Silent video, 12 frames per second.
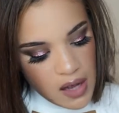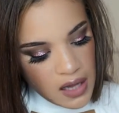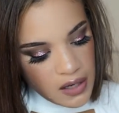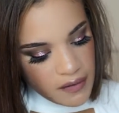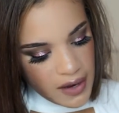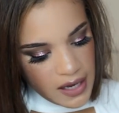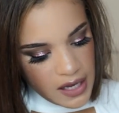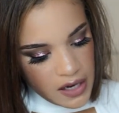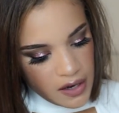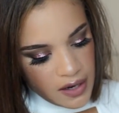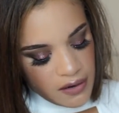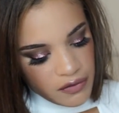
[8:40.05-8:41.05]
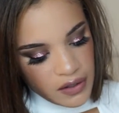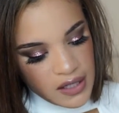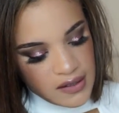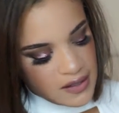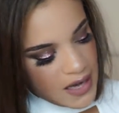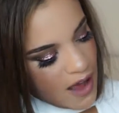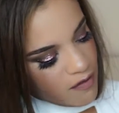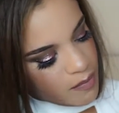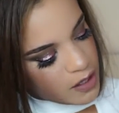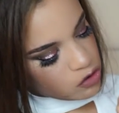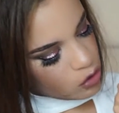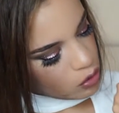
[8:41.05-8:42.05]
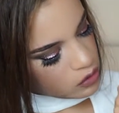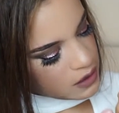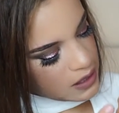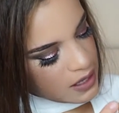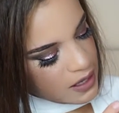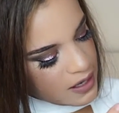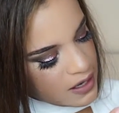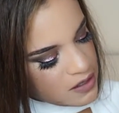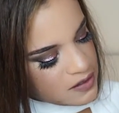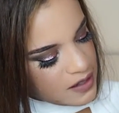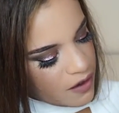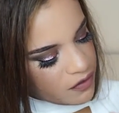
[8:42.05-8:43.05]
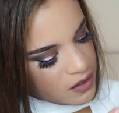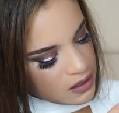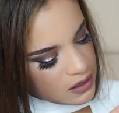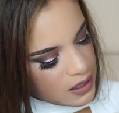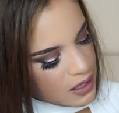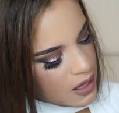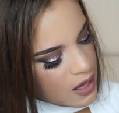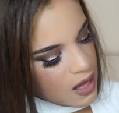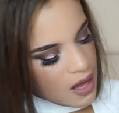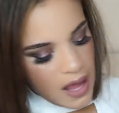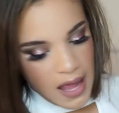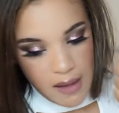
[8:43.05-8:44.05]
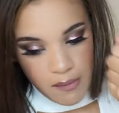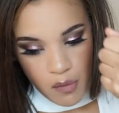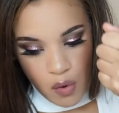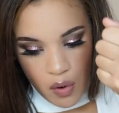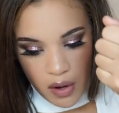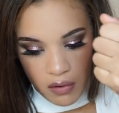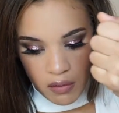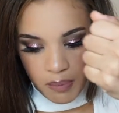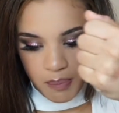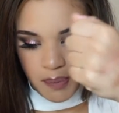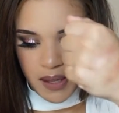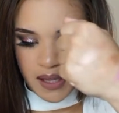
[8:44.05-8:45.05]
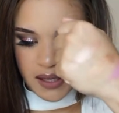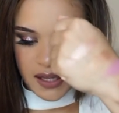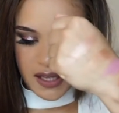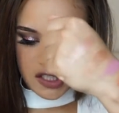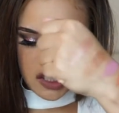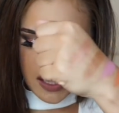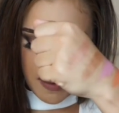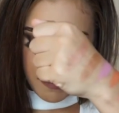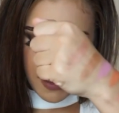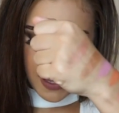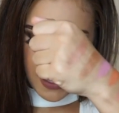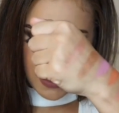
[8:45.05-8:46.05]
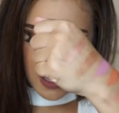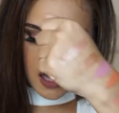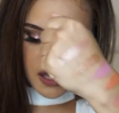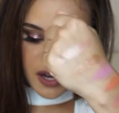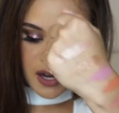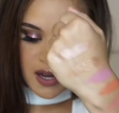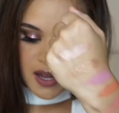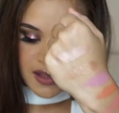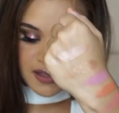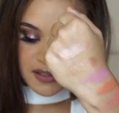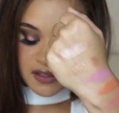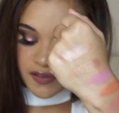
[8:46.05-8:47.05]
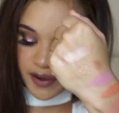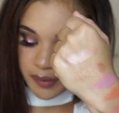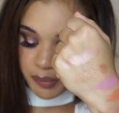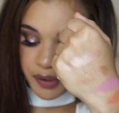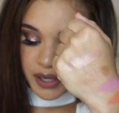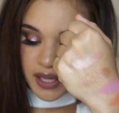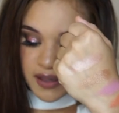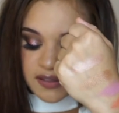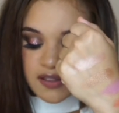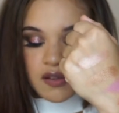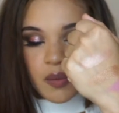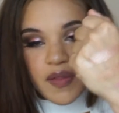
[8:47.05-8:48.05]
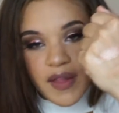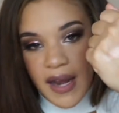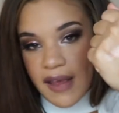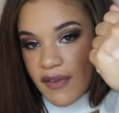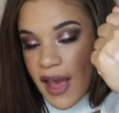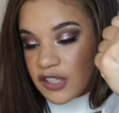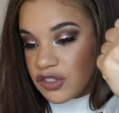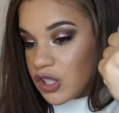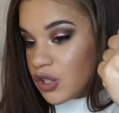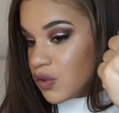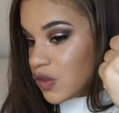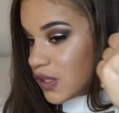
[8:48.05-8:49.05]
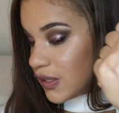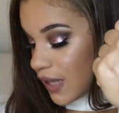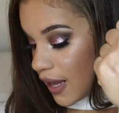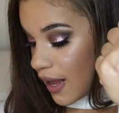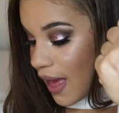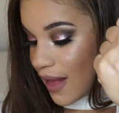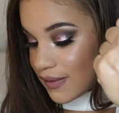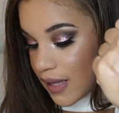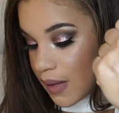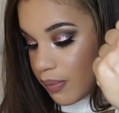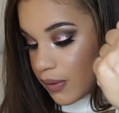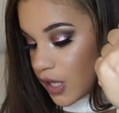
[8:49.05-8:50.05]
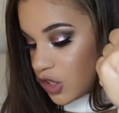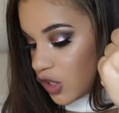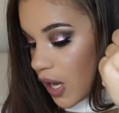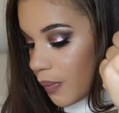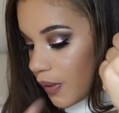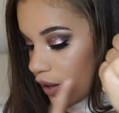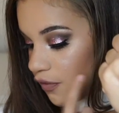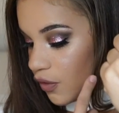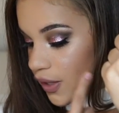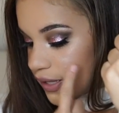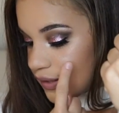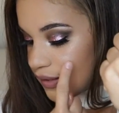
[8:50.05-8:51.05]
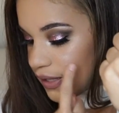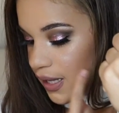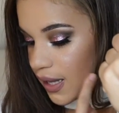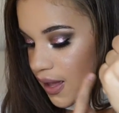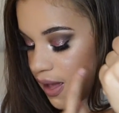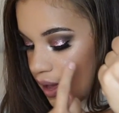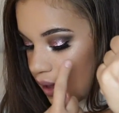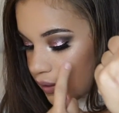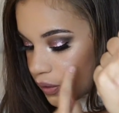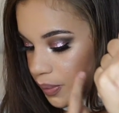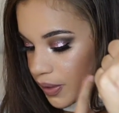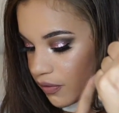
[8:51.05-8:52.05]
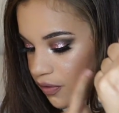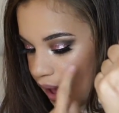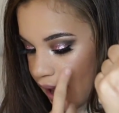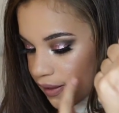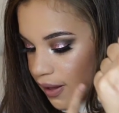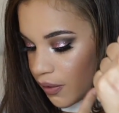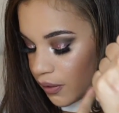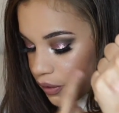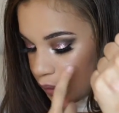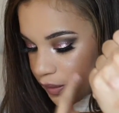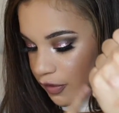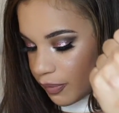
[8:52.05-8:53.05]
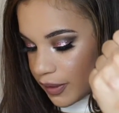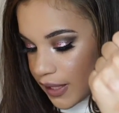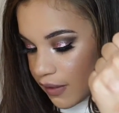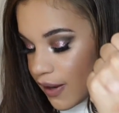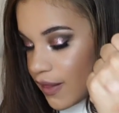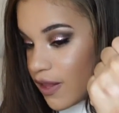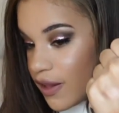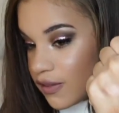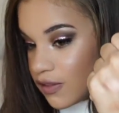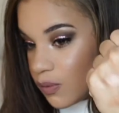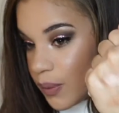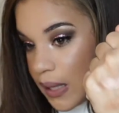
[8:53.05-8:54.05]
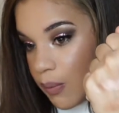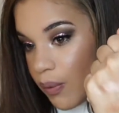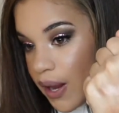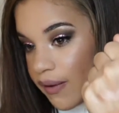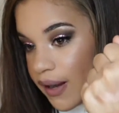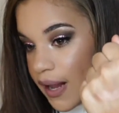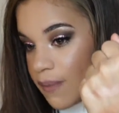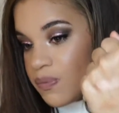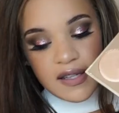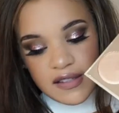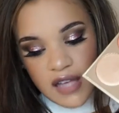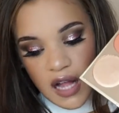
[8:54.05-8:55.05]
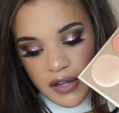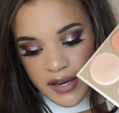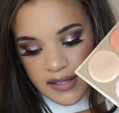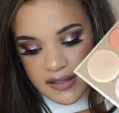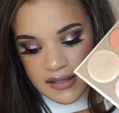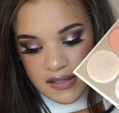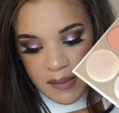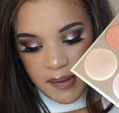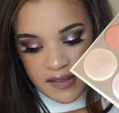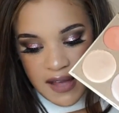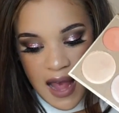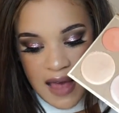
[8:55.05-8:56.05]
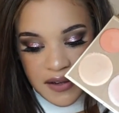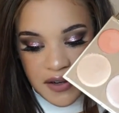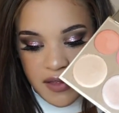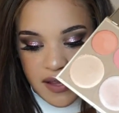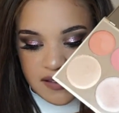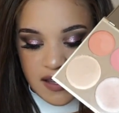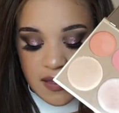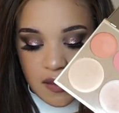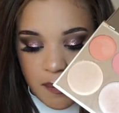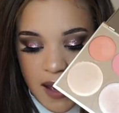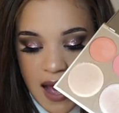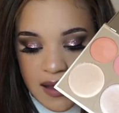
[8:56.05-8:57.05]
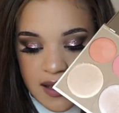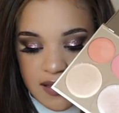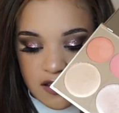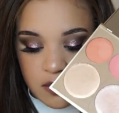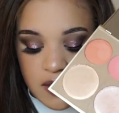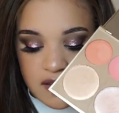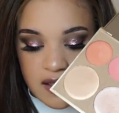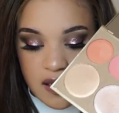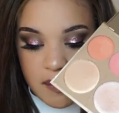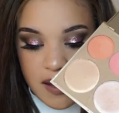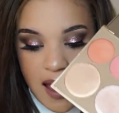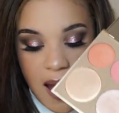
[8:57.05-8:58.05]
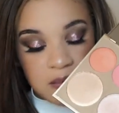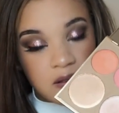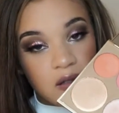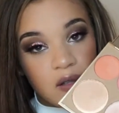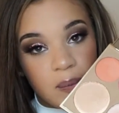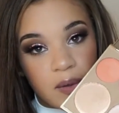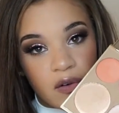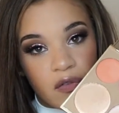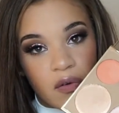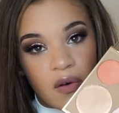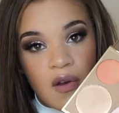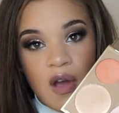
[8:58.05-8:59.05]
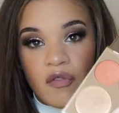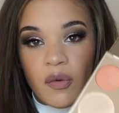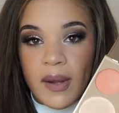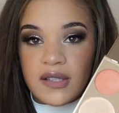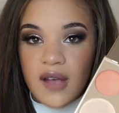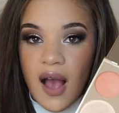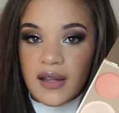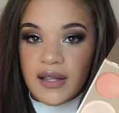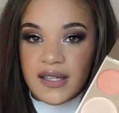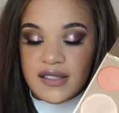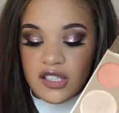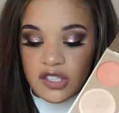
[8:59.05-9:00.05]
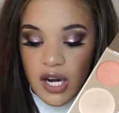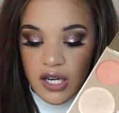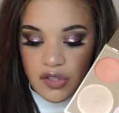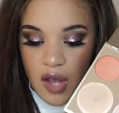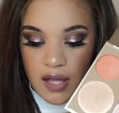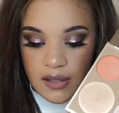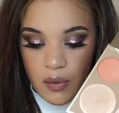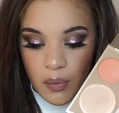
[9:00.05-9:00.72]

color right here, it really doesn't have much gold in it. It is definitely a more pinky champagne color. This is very pretty. This is the one that I've actually used today as a blush topper. If you can see a little bit of highlight or a little bit of bling right there, this is what I'm wearing. This color is the deepest highlighter that's in the palette. This one is going to be absolutely beautiful for my chocolatey to dark chocolate